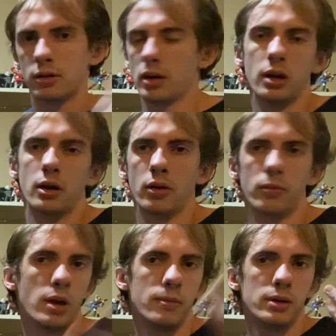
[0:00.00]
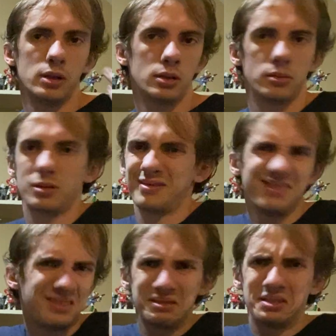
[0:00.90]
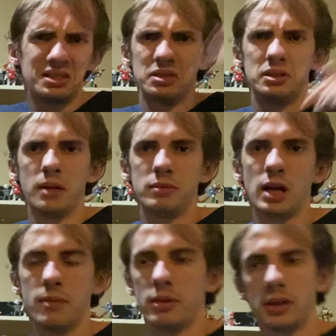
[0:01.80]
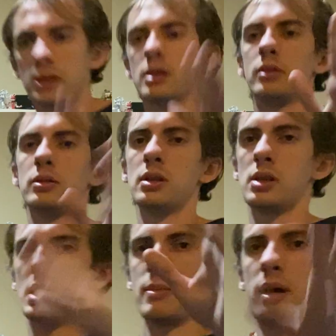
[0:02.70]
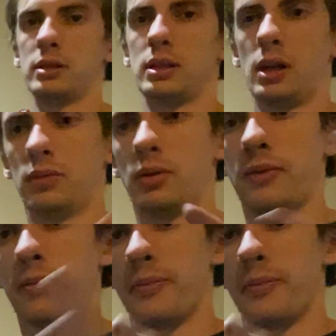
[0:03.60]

I don't know, maybe sometime. But, you know, this is about SOUNDWAVE.